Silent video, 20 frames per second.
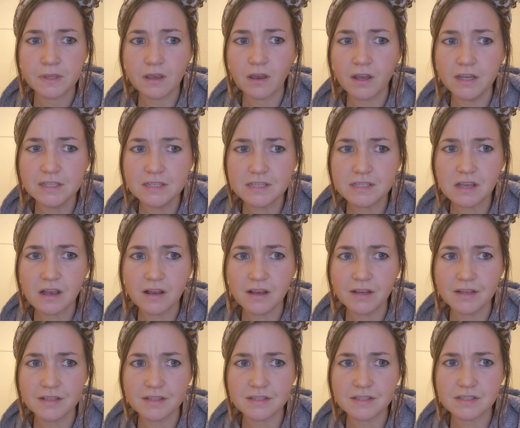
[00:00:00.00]
Kindest
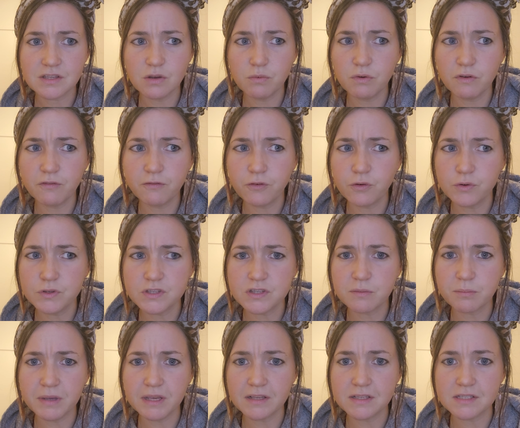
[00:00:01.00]
hearts who were forced
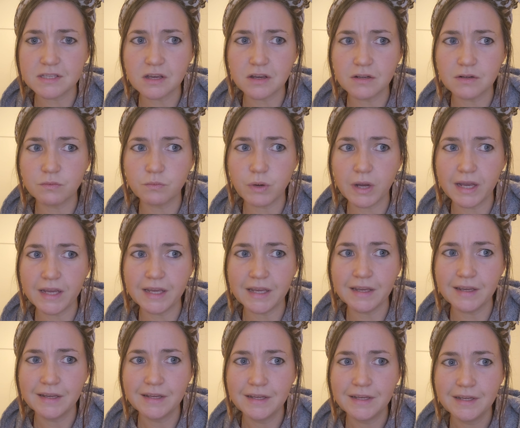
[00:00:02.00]
to be a certain
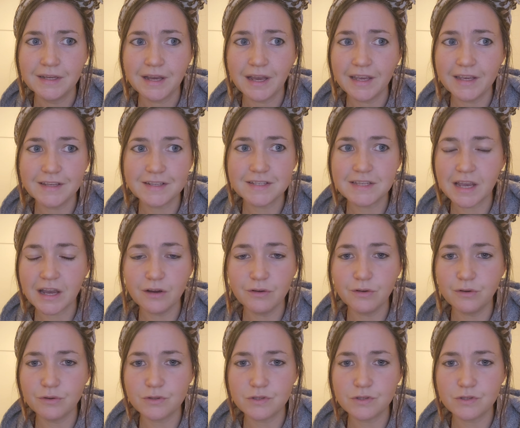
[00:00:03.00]
way. I could tell